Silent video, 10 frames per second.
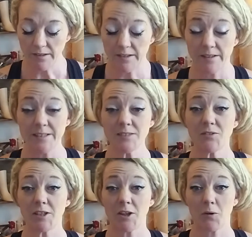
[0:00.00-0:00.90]
In this
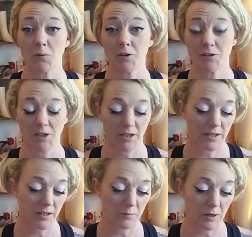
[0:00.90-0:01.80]
video, we are
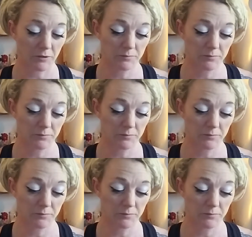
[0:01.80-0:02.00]
talking about